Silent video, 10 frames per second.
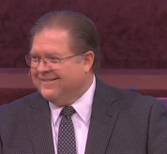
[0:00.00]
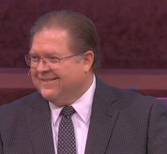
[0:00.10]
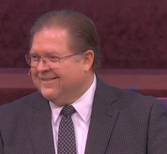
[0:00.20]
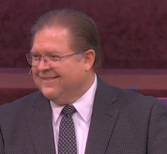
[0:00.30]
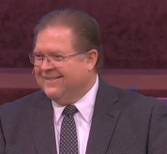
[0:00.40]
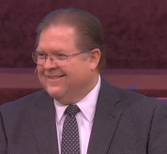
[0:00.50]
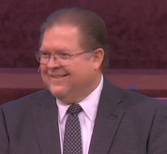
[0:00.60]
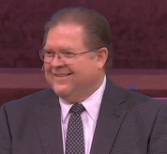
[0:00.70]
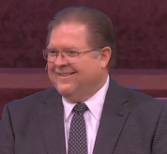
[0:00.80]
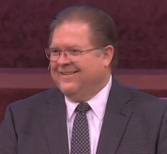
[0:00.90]

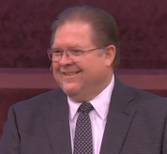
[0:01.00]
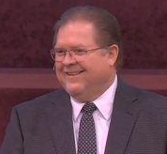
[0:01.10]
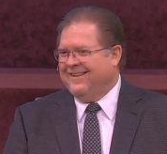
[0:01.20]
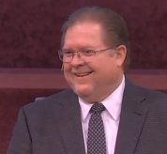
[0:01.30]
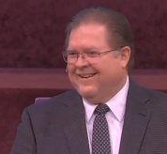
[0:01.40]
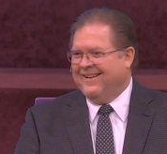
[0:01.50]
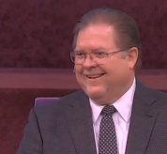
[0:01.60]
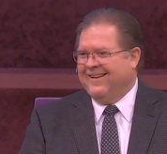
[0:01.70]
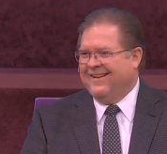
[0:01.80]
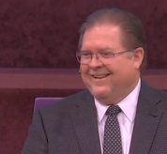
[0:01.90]

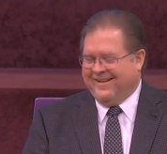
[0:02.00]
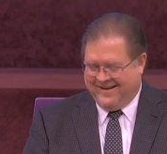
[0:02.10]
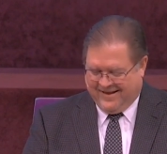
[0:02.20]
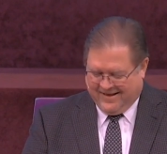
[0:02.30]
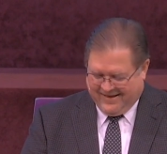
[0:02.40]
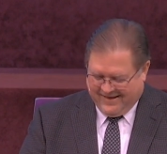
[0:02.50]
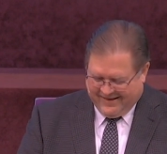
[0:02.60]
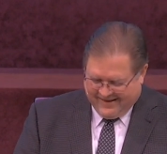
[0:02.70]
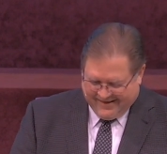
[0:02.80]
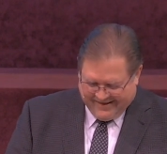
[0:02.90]

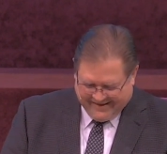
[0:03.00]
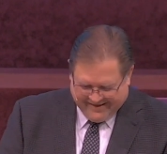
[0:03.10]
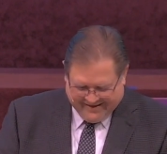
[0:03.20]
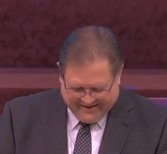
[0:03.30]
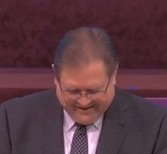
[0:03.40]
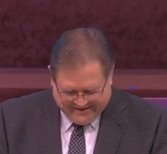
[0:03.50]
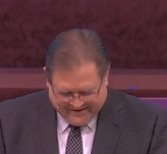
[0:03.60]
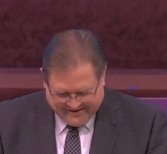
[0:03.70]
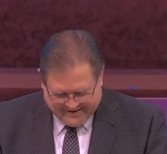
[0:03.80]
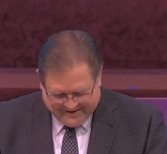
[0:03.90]

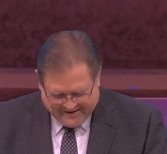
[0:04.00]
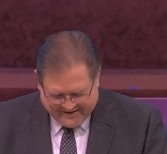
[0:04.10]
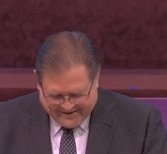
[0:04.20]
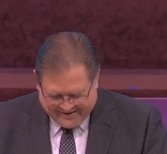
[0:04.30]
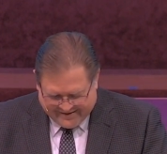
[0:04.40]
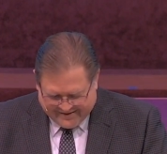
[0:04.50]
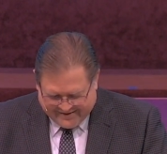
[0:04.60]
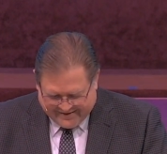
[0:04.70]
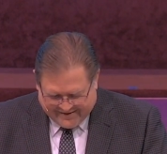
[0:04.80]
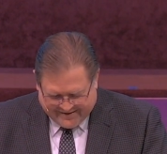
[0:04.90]

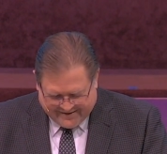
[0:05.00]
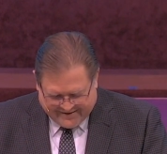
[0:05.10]
No one is speaking in this clip.